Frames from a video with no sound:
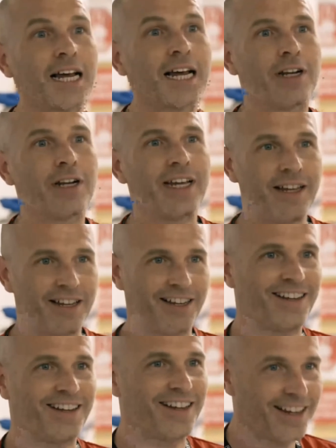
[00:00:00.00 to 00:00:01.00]
is elderly.
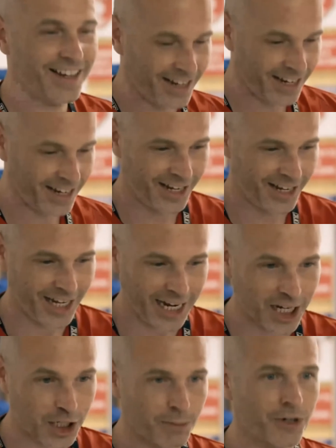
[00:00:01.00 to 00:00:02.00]
He
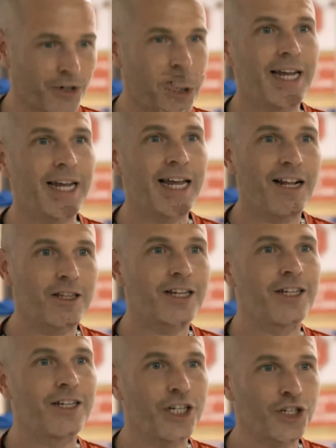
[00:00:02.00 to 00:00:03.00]
has some underlying health
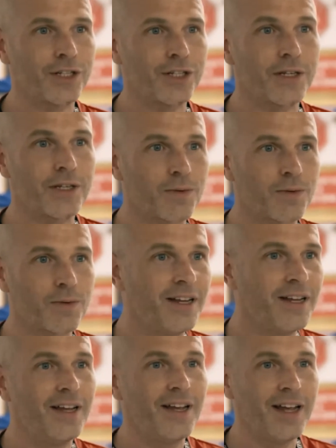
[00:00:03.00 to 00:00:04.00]
conditions as well,
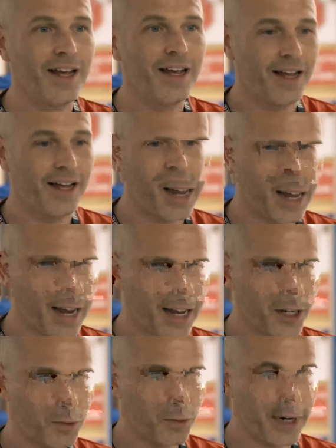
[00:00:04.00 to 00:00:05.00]

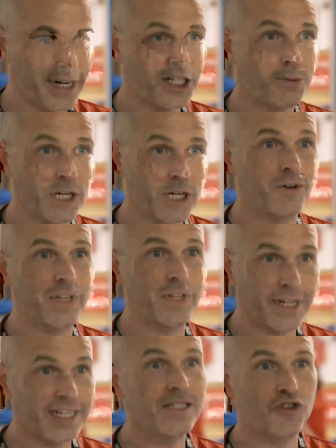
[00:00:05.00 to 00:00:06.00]
and we need to make sure
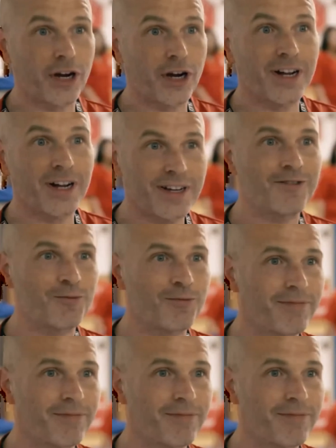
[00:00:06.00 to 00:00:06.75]
that he's strong.